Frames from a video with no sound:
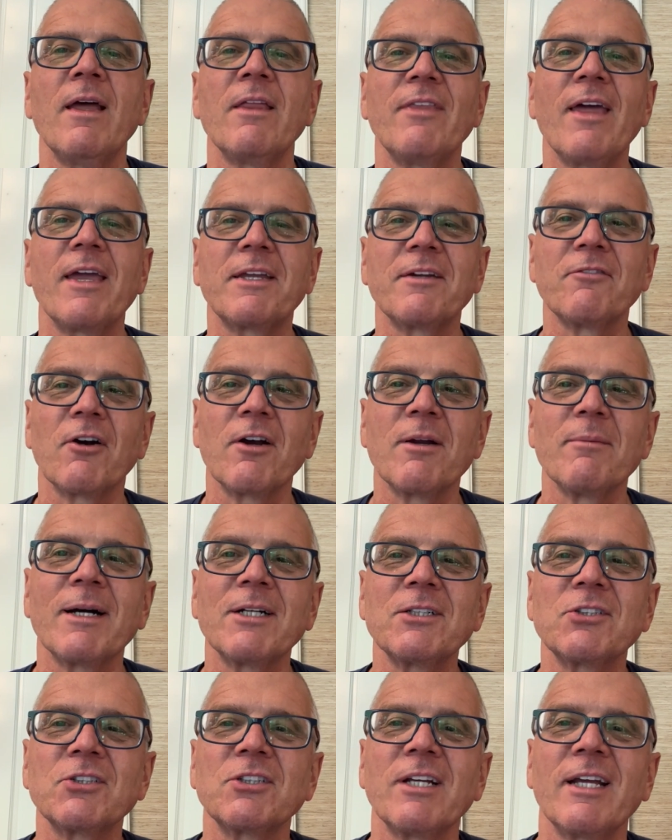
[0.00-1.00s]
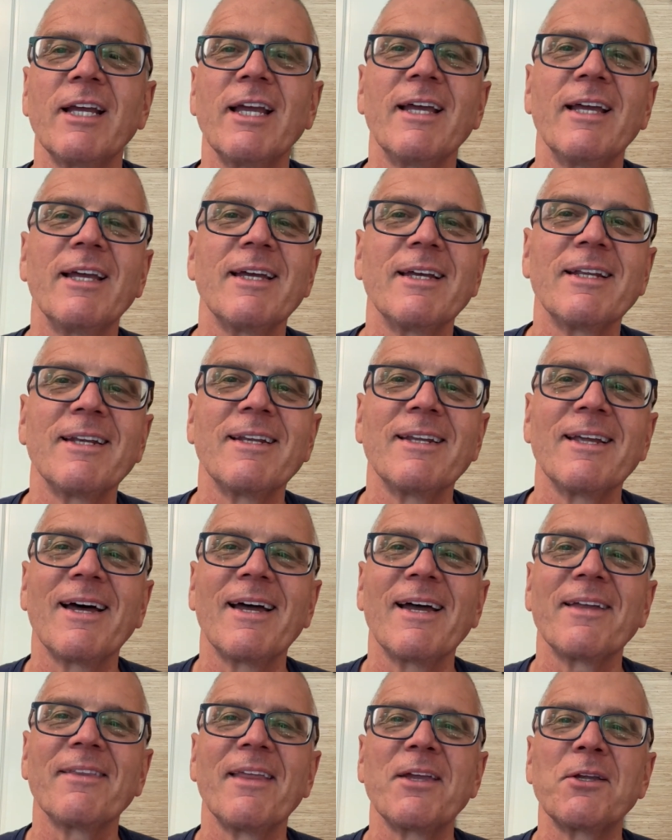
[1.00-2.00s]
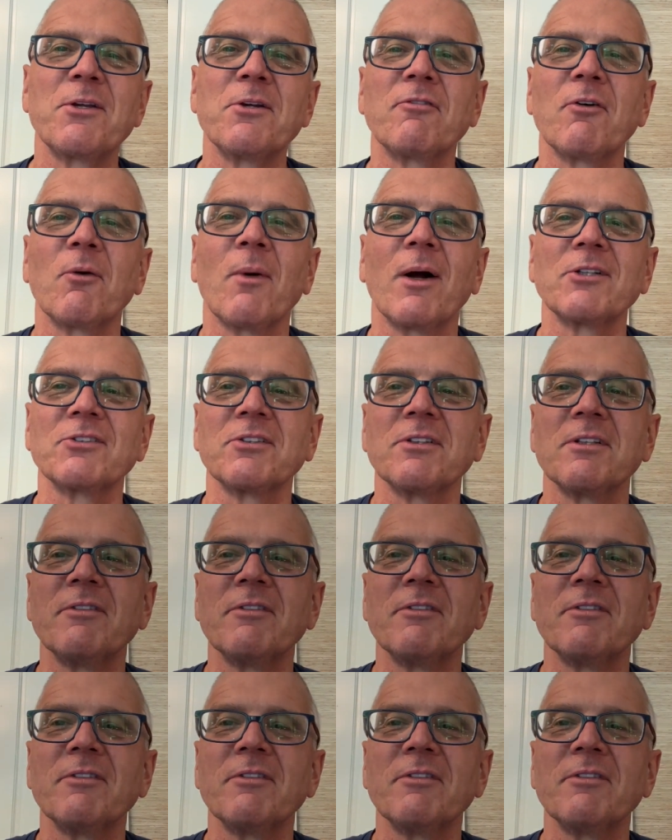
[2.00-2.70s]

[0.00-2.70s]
Thank you very much, and thank you for watching the